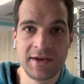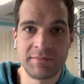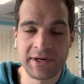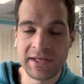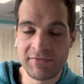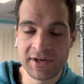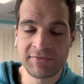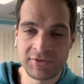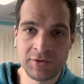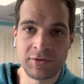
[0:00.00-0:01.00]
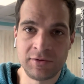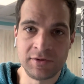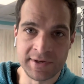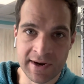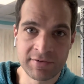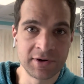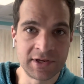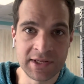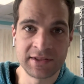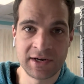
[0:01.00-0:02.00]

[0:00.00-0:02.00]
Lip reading: But even if you never get